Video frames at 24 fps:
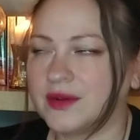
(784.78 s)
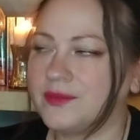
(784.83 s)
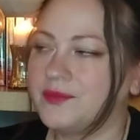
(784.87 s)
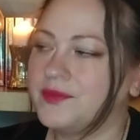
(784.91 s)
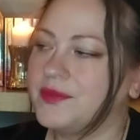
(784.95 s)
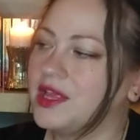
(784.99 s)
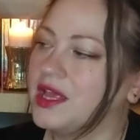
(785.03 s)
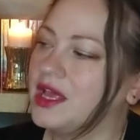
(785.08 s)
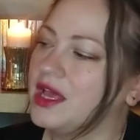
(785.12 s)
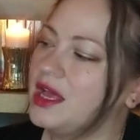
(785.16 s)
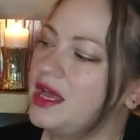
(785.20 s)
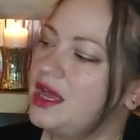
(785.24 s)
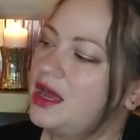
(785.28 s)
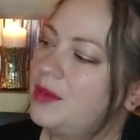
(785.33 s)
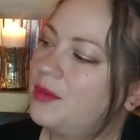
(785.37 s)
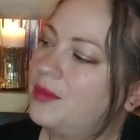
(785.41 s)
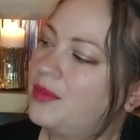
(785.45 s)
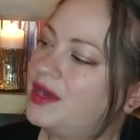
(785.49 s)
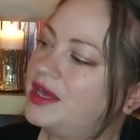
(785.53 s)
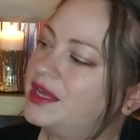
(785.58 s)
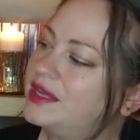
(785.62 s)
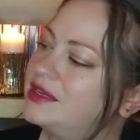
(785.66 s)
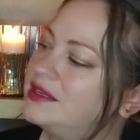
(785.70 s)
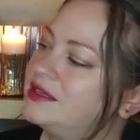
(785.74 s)
know.
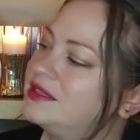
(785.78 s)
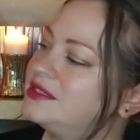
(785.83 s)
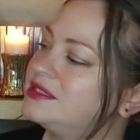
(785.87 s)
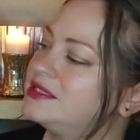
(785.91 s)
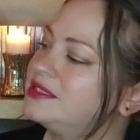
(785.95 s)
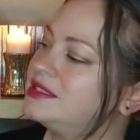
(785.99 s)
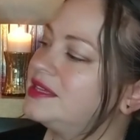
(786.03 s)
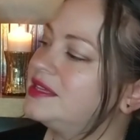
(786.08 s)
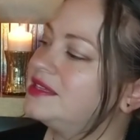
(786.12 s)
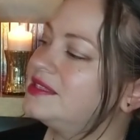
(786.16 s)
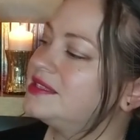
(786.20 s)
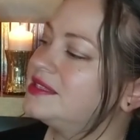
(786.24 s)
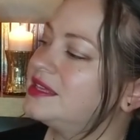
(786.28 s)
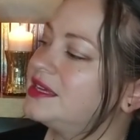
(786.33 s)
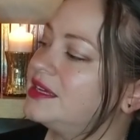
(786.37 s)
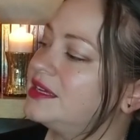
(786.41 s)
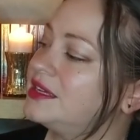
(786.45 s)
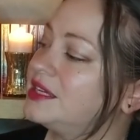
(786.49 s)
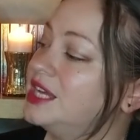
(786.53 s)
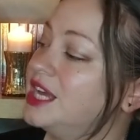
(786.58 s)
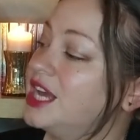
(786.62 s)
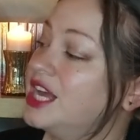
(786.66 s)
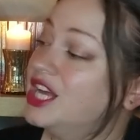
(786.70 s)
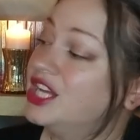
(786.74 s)
But it says,
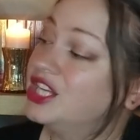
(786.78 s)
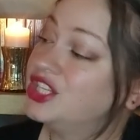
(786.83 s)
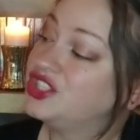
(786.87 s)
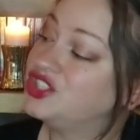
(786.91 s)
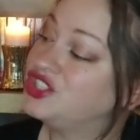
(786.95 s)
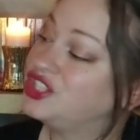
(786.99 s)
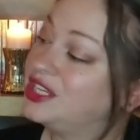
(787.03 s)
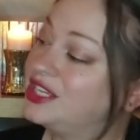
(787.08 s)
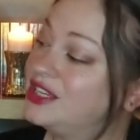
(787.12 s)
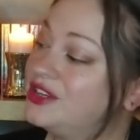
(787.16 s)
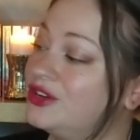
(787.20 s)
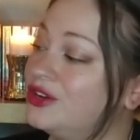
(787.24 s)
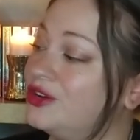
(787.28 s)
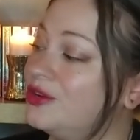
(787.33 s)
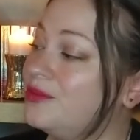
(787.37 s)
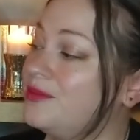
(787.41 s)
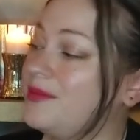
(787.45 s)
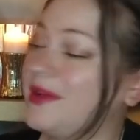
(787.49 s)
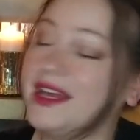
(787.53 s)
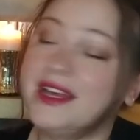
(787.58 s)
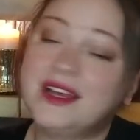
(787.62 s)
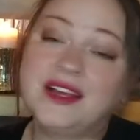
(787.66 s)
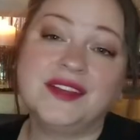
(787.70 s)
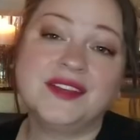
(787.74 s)
uh, Jingle
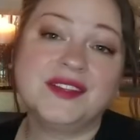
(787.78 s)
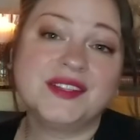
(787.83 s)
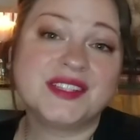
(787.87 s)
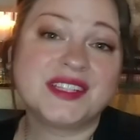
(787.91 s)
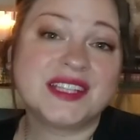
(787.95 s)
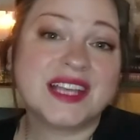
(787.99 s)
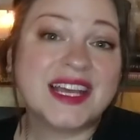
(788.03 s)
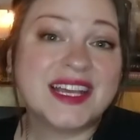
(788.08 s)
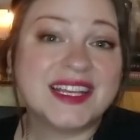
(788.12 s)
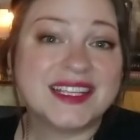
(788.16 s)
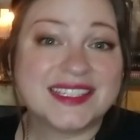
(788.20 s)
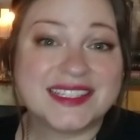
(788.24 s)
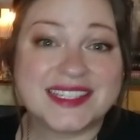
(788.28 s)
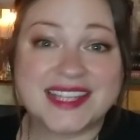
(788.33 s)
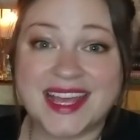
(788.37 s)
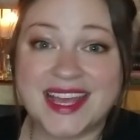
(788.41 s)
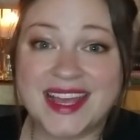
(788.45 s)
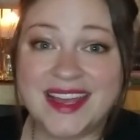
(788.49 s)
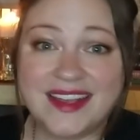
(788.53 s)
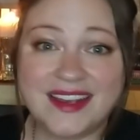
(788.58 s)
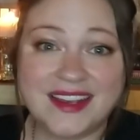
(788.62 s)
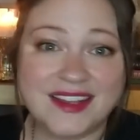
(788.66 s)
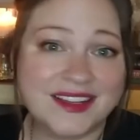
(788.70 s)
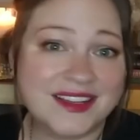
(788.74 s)
Bells,
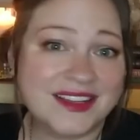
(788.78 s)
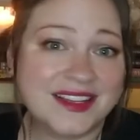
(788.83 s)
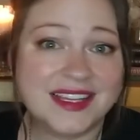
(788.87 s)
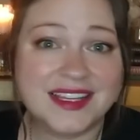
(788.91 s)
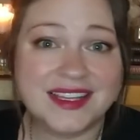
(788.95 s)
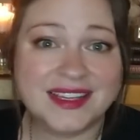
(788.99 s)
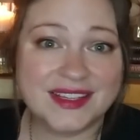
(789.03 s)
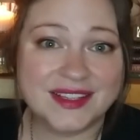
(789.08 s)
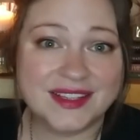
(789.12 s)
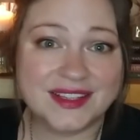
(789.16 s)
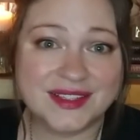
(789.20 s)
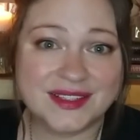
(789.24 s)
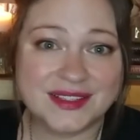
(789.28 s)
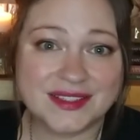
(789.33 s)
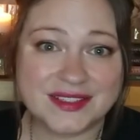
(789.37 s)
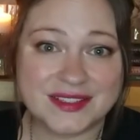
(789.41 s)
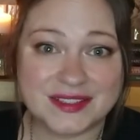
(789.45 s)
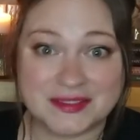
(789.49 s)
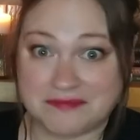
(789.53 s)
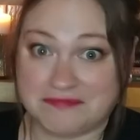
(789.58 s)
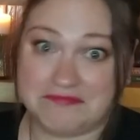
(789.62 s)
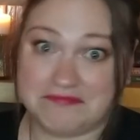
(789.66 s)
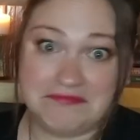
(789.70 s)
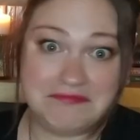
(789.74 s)
Santa
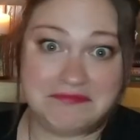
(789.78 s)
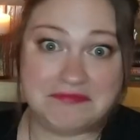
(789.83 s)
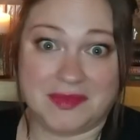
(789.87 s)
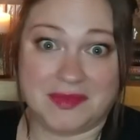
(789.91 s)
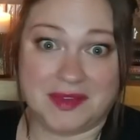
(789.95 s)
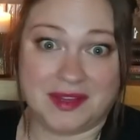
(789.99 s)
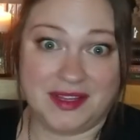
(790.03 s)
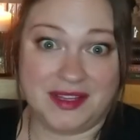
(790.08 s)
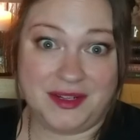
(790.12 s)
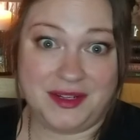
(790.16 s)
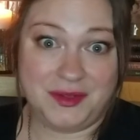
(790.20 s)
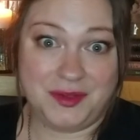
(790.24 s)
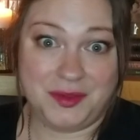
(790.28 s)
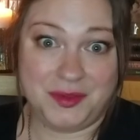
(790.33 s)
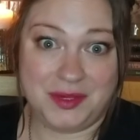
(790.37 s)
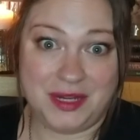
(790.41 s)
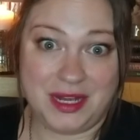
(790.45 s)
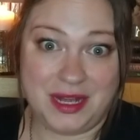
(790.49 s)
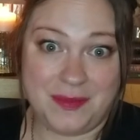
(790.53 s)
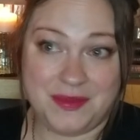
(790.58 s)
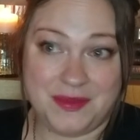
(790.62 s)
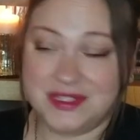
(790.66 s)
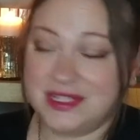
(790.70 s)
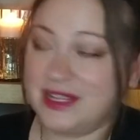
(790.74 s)
Kills. I don't know what
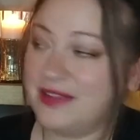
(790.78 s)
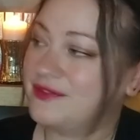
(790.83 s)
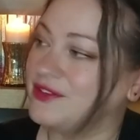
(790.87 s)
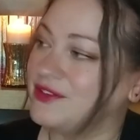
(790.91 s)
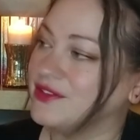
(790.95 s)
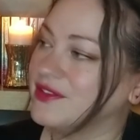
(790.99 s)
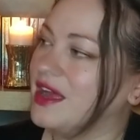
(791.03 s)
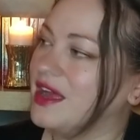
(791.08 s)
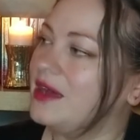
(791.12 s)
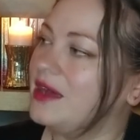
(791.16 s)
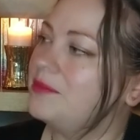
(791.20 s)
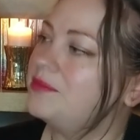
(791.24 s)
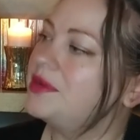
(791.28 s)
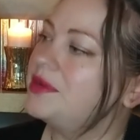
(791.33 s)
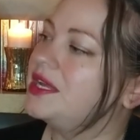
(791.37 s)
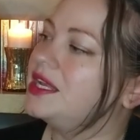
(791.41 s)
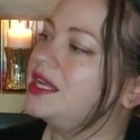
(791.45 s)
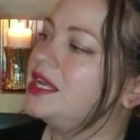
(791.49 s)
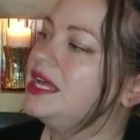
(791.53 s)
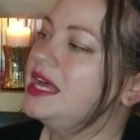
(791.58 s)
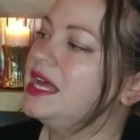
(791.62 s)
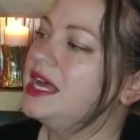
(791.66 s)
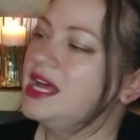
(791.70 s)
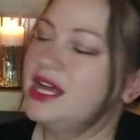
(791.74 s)
happens after that,
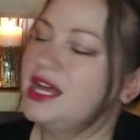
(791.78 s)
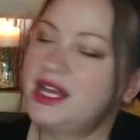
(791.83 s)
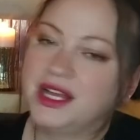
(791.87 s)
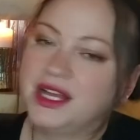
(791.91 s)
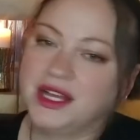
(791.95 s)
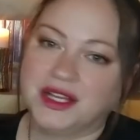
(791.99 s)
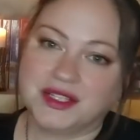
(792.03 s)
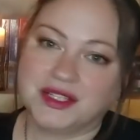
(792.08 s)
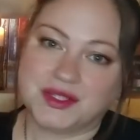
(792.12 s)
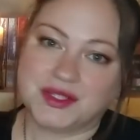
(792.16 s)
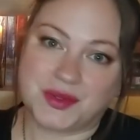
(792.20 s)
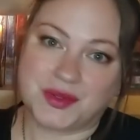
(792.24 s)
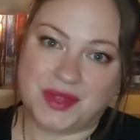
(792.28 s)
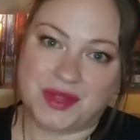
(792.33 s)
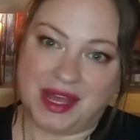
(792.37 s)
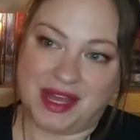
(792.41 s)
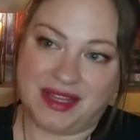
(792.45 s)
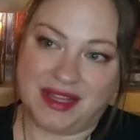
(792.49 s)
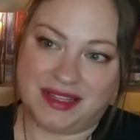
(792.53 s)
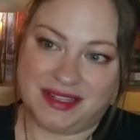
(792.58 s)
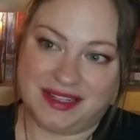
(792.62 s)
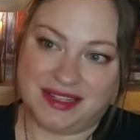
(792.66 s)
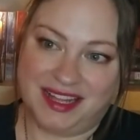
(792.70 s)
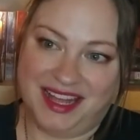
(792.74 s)
but so
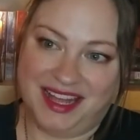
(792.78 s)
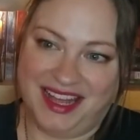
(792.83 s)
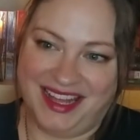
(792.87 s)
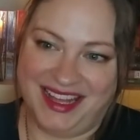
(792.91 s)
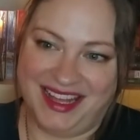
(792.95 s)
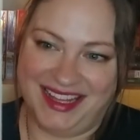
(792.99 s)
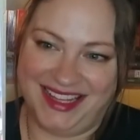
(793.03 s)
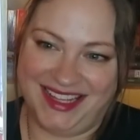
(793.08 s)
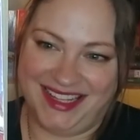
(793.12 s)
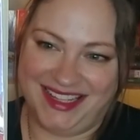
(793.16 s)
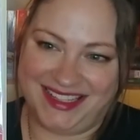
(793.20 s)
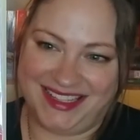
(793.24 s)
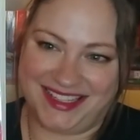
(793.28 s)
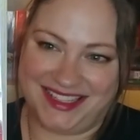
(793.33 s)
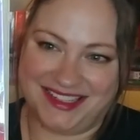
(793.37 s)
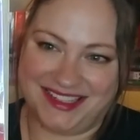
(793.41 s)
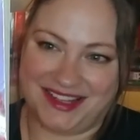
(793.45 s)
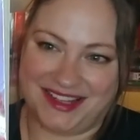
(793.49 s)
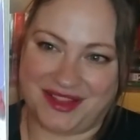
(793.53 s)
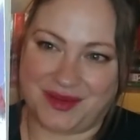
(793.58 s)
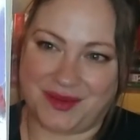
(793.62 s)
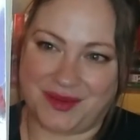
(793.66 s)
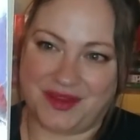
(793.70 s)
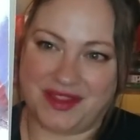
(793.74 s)
that is
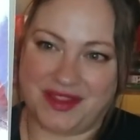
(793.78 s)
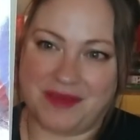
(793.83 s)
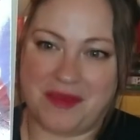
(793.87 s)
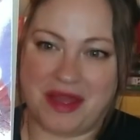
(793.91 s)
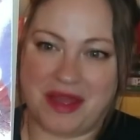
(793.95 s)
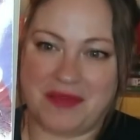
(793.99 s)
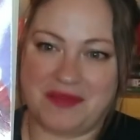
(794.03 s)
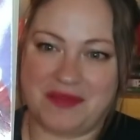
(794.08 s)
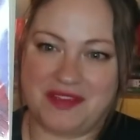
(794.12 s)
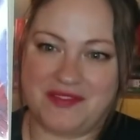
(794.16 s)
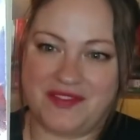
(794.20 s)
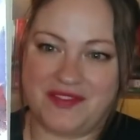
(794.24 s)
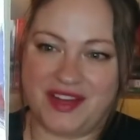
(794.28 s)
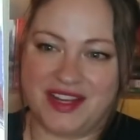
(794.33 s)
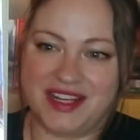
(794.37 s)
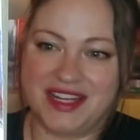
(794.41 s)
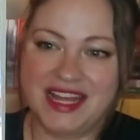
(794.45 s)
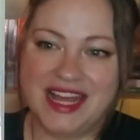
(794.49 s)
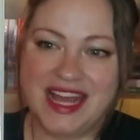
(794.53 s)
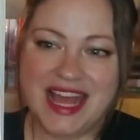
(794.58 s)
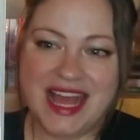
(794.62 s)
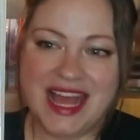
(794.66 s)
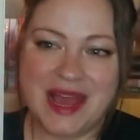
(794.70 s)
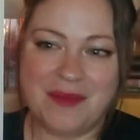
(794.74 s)
another one that might be fun.
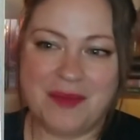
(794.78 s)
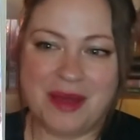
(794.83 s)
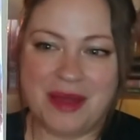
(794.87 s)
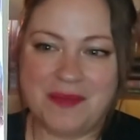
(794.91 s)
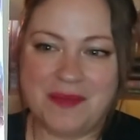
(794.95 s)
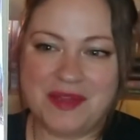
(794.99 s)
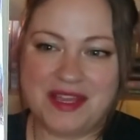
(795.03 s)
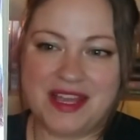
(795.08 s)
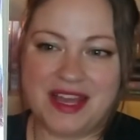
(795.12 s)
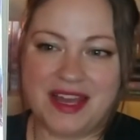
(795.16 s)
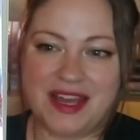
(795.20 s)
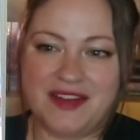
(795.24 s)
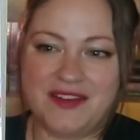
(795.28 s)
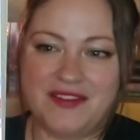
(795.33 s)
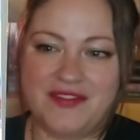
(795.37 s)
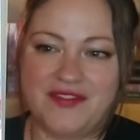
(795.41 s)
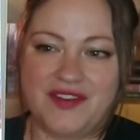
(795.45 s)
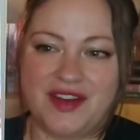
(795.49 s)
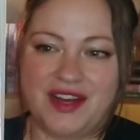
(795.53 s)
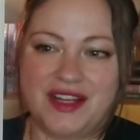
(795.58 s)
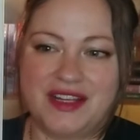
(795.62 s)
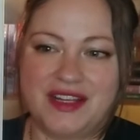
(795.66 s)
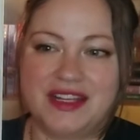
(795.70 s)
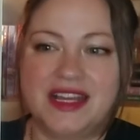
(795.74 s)
It might be kind of
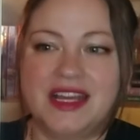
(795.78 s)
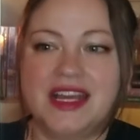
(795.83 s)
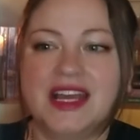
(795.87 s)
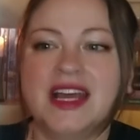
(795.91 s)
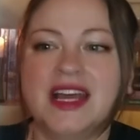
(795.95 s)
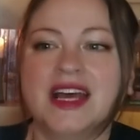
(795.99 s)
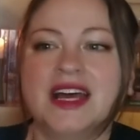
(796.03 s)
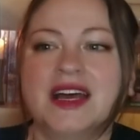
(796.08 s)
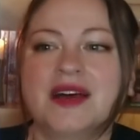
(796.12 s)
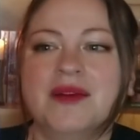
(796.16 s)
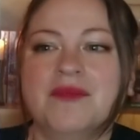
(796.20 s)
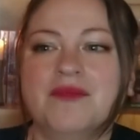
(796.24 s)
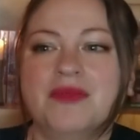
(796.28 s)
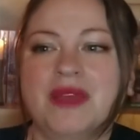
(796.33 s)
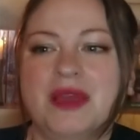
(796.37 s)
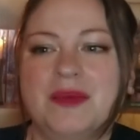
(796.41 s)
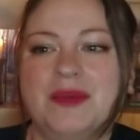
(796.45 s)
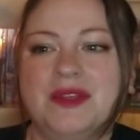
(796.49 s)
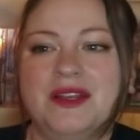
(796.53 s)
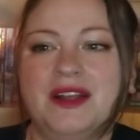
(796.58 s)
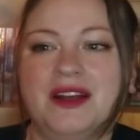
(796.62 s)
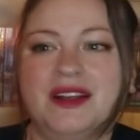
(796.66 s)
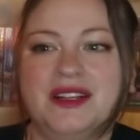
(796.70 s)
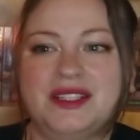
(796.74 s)
fun,
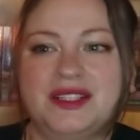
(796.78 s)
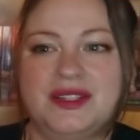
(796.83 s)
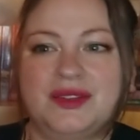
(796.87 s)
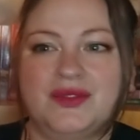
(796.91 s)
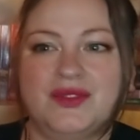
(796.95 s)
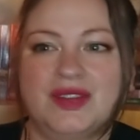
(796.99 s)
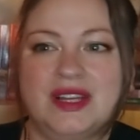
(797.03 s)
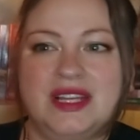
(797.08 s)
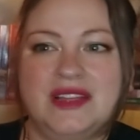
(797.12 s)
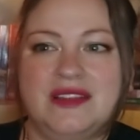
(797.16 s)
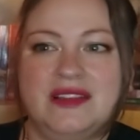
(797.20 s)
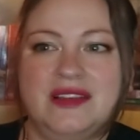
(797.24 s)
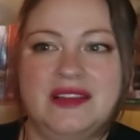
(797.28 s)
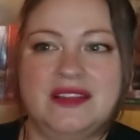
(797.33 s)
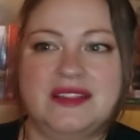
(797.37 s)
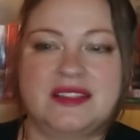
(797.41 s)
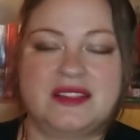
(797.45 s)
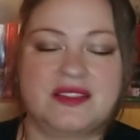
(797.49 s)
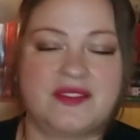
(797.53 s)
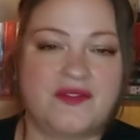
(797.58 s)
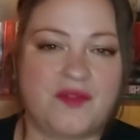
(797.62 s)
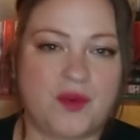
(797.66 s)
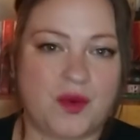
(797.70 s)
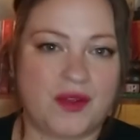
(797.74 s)
maybe not to read
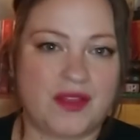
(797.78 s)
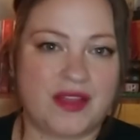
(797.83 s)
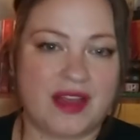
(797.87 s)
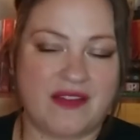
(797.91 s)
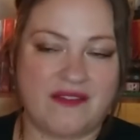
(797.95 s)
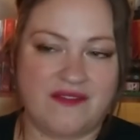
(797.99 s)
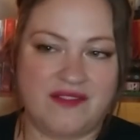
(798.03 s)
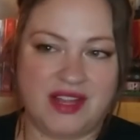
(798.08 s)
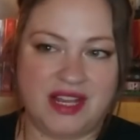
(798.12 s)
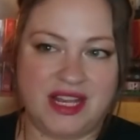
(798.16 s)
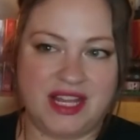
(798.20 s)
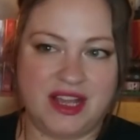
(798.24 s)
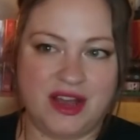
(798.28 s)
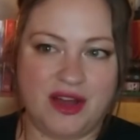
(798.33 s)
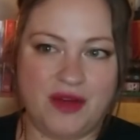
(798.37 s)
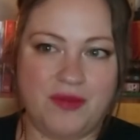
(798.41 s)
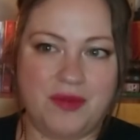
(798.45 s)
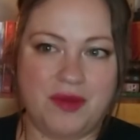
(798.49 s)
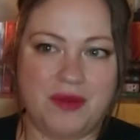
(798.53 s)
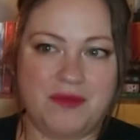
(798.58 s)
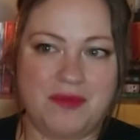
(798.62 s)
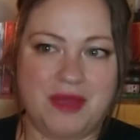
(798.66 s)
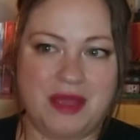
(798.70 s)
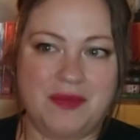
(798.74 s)
this for that video,
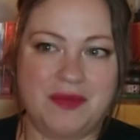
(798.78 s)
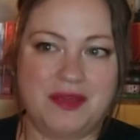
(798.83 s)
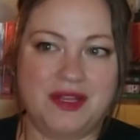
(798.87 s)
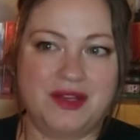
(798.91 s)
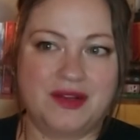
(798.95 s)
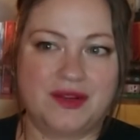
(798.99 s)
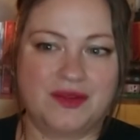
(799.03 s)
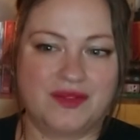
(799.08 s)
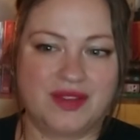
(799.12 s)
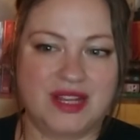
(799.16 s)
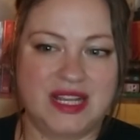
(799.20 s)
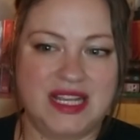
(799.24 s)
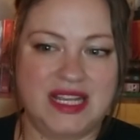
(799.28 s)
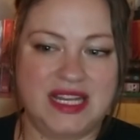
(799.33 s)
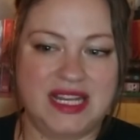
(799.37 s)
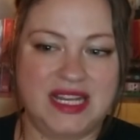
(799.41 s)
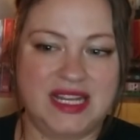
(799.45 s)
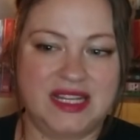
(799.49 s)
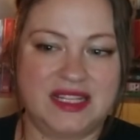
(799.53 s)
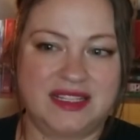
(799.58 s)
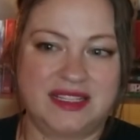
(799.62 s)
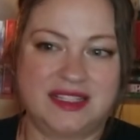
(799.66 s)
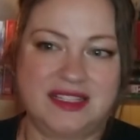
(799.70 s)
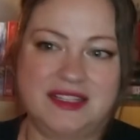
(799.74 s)
but maybe to read
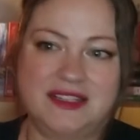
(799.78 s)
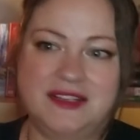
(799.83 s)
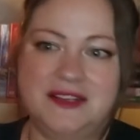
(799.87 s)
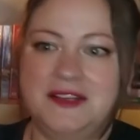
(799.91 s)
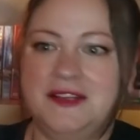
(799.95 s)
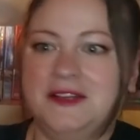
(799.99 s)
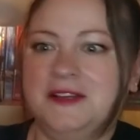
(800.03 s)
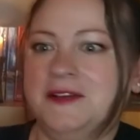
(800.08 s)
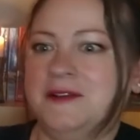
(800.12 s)
it